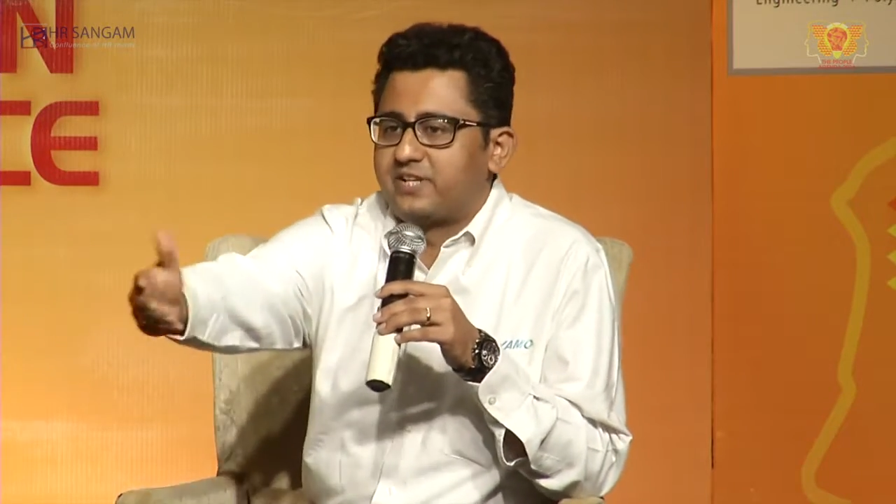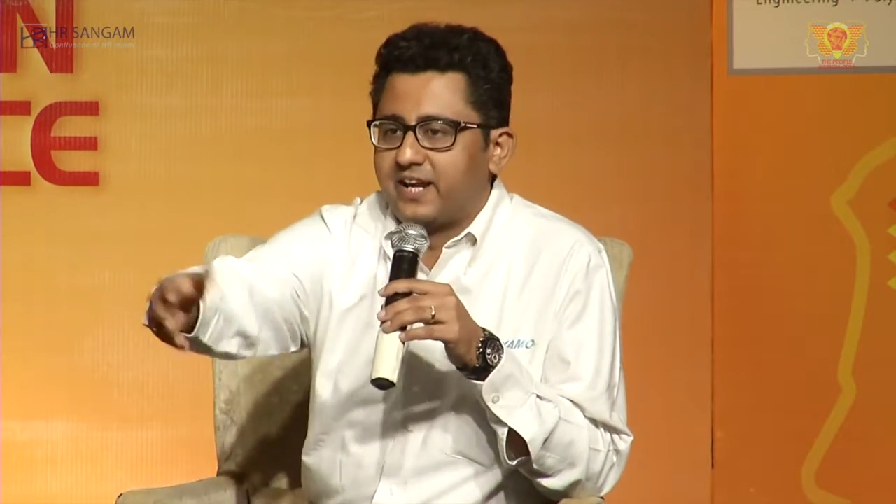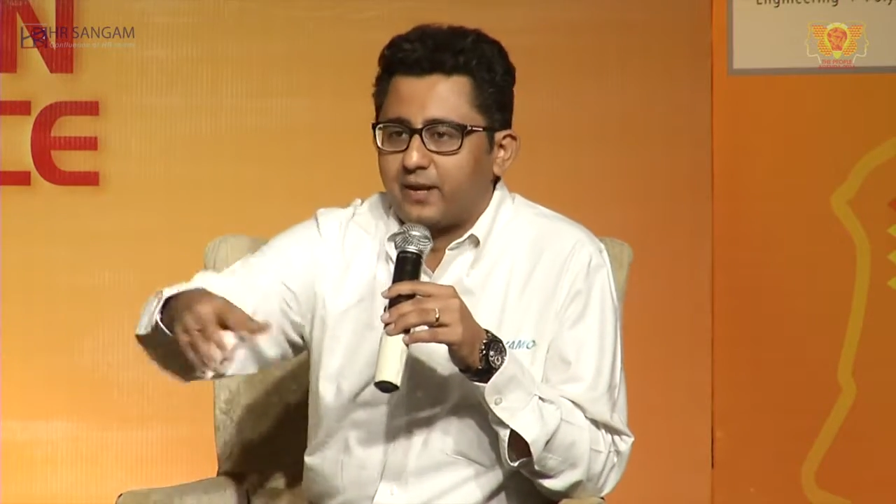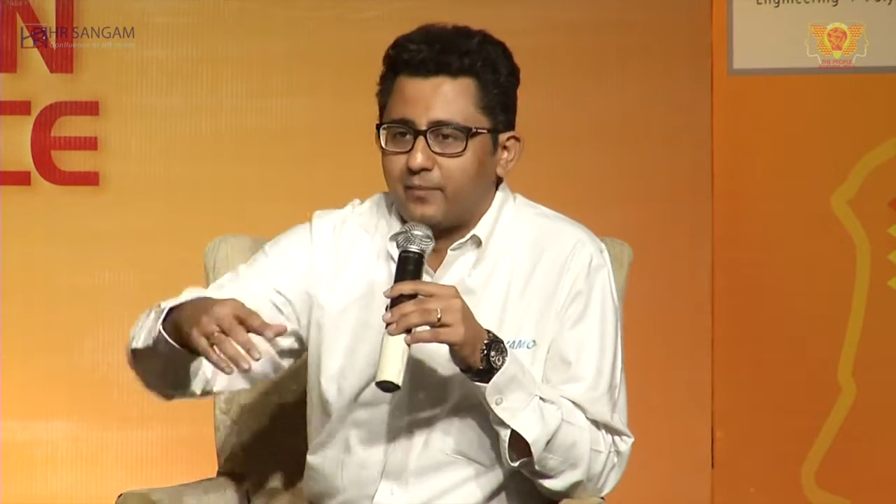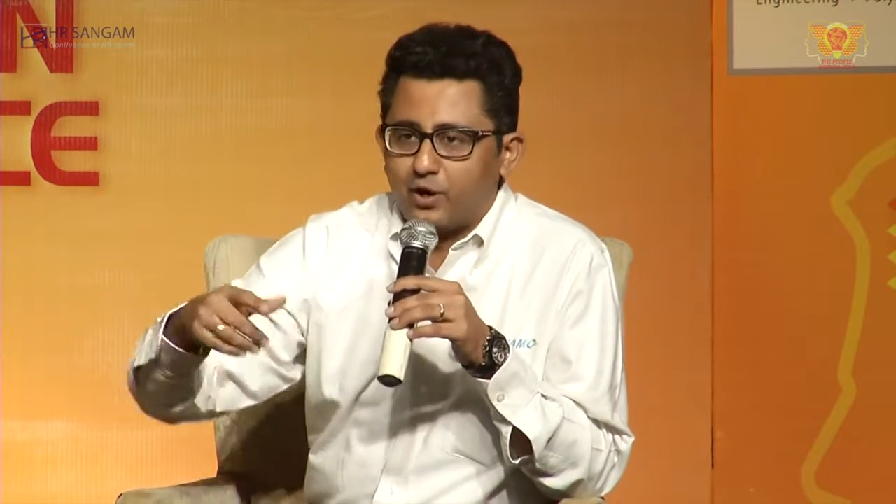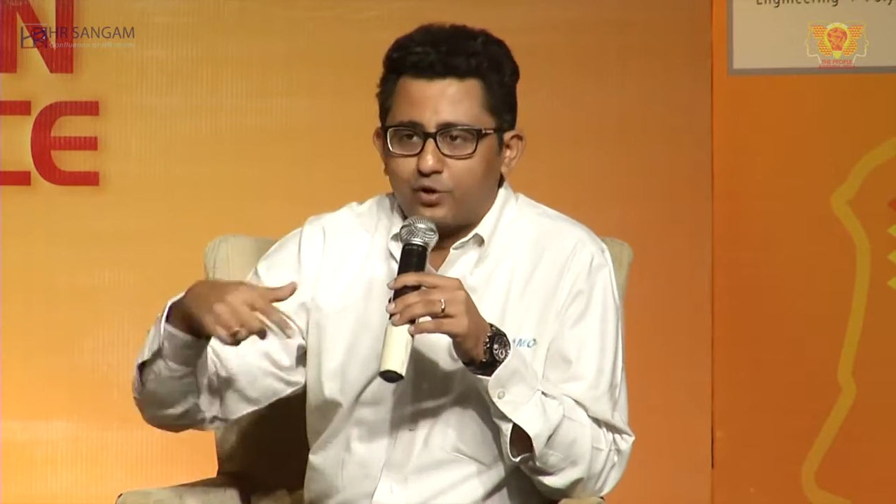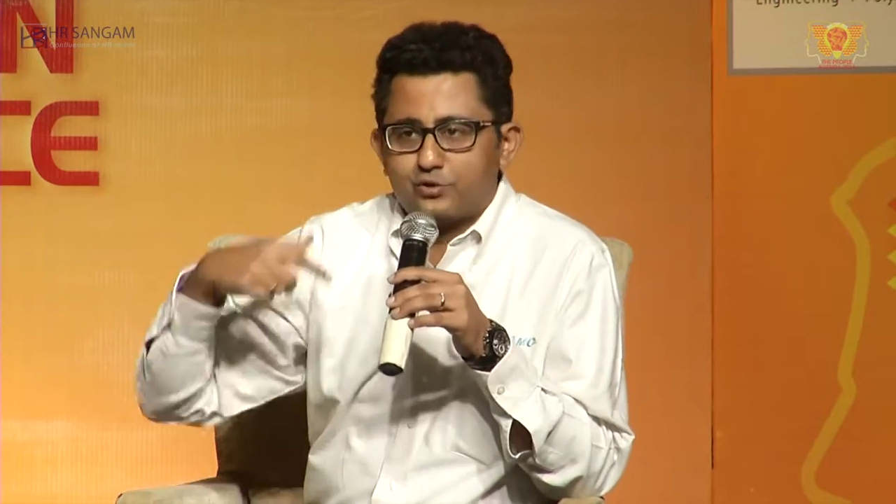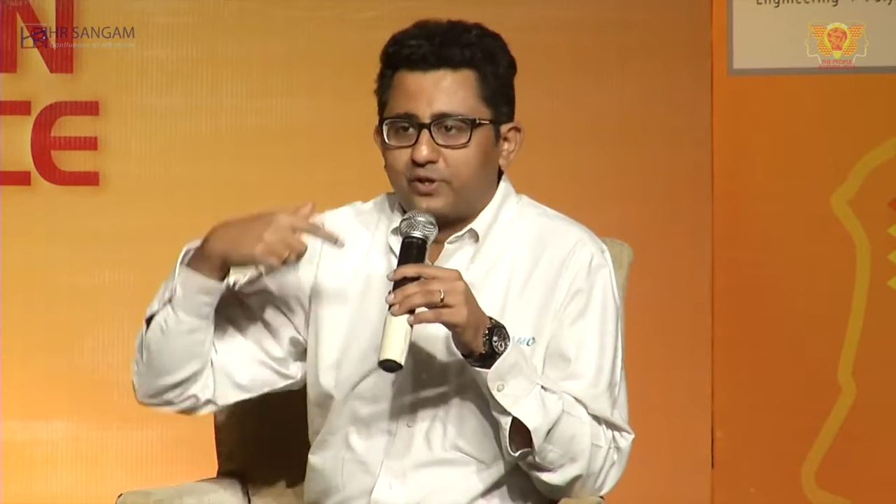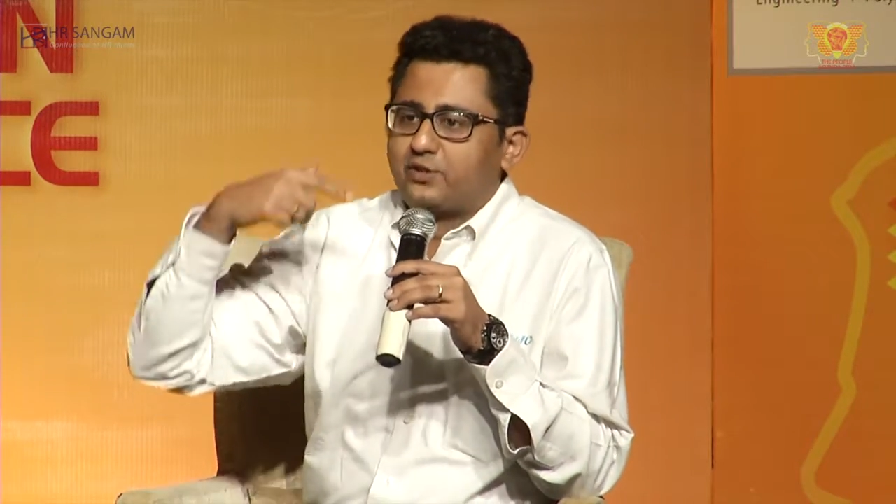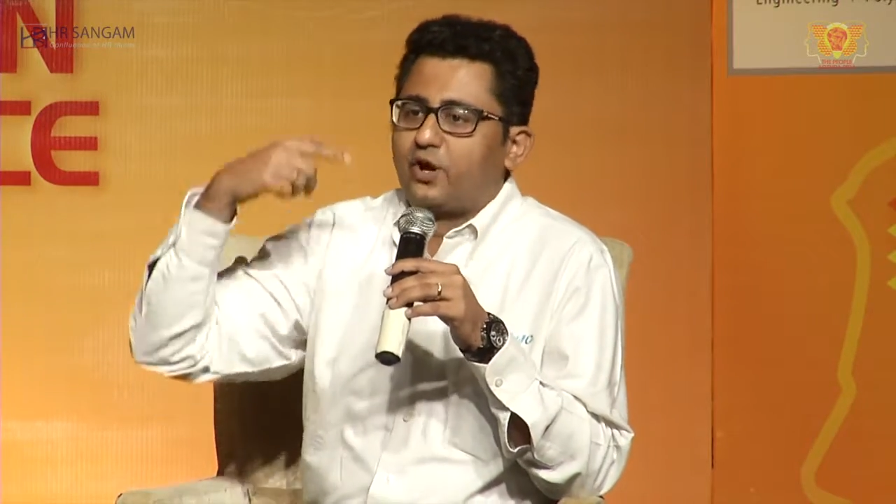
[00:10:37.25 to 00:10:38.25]
Take him around.
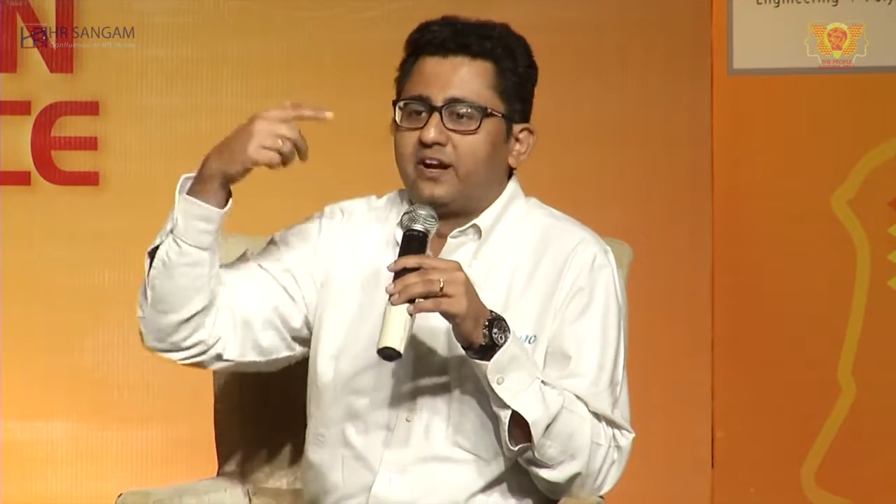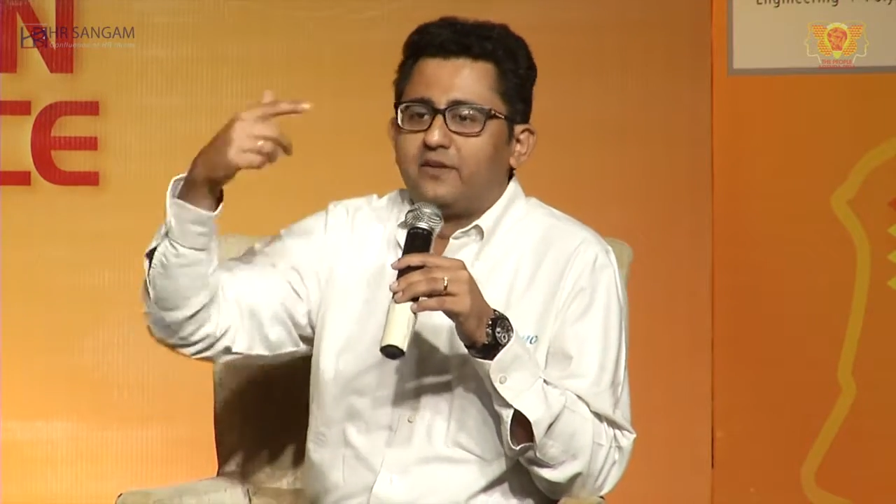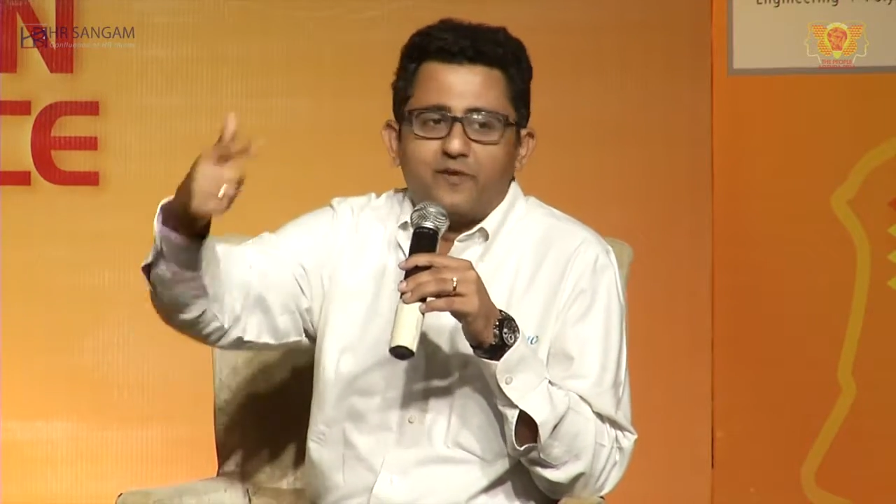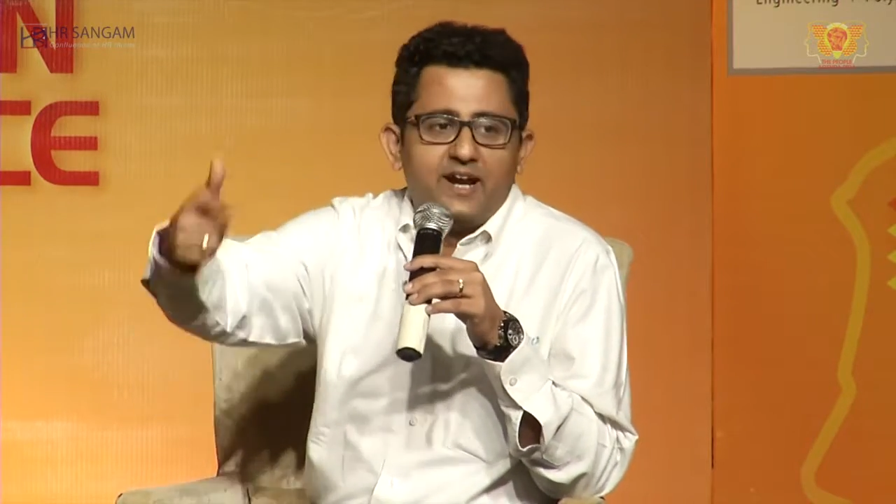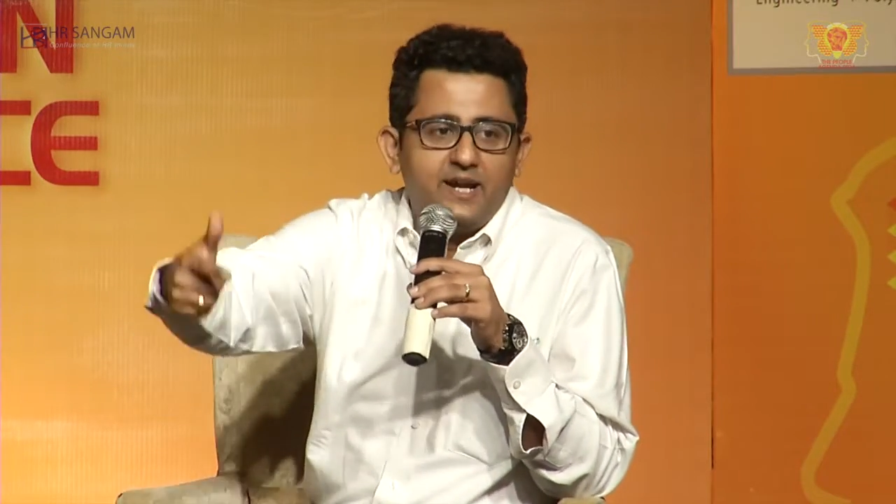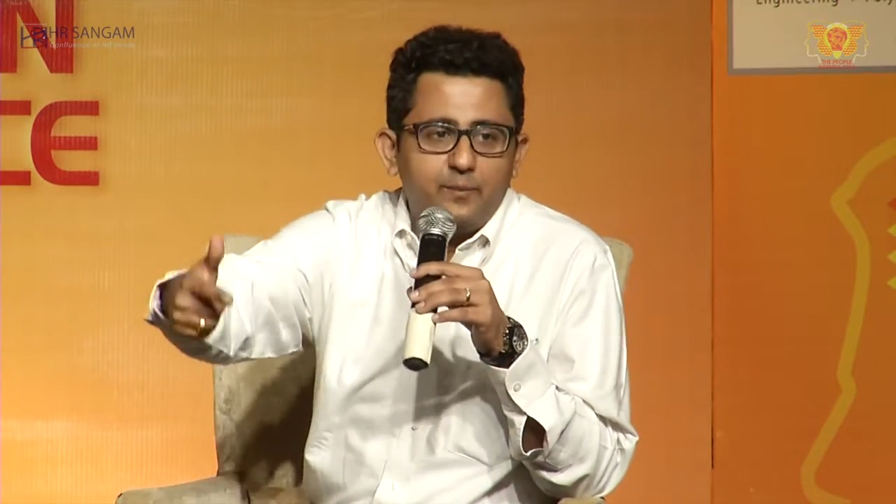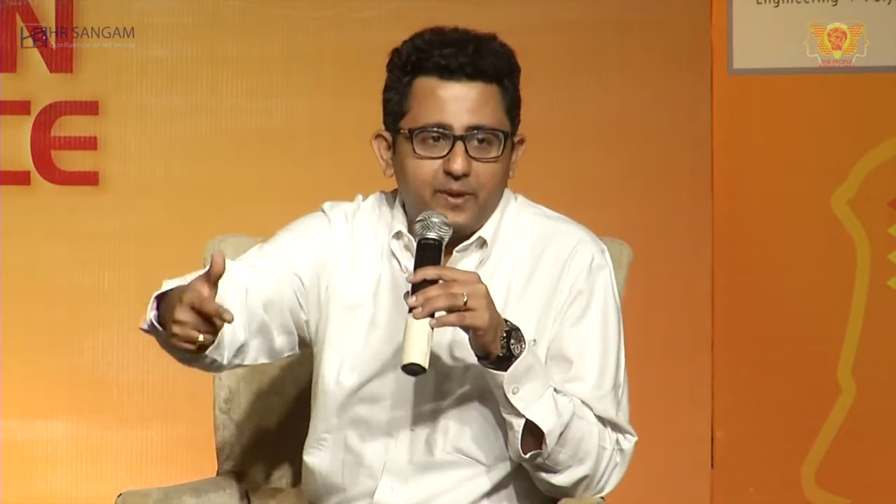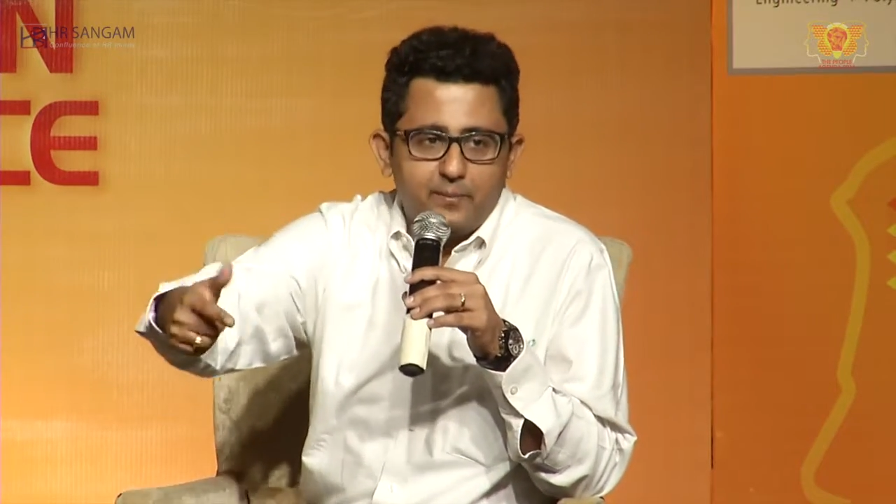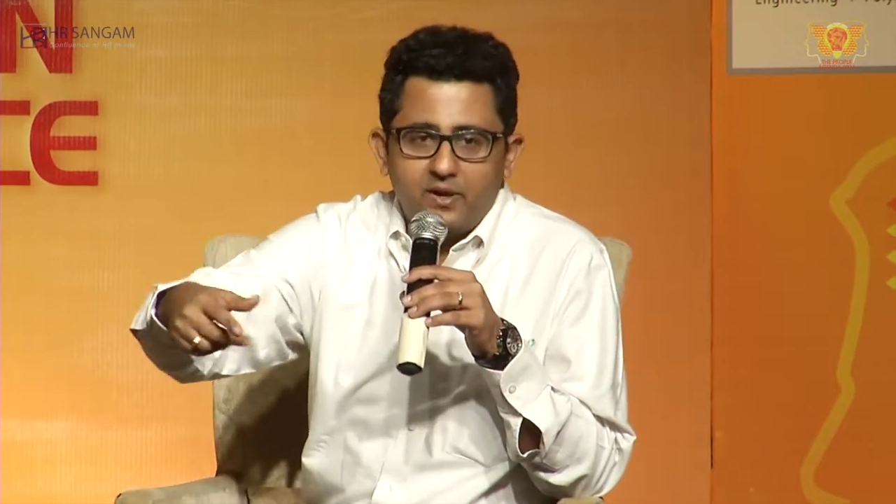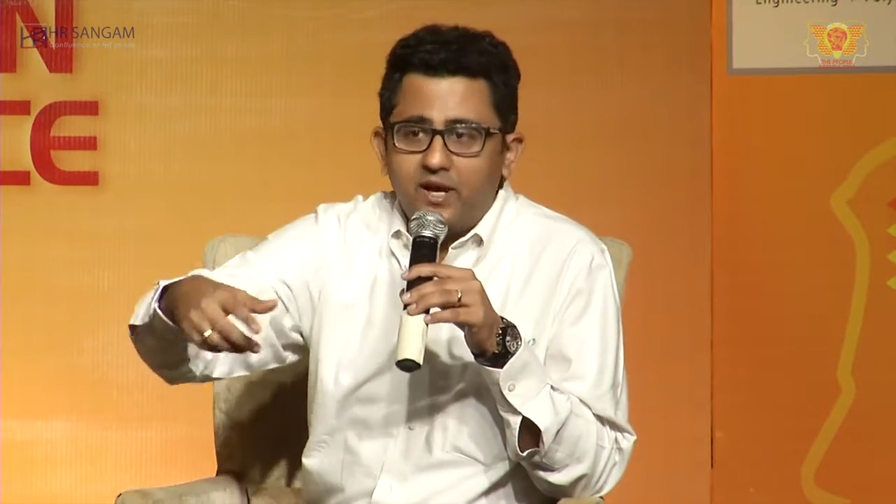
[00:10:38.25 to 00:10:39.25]
So he's already finding people.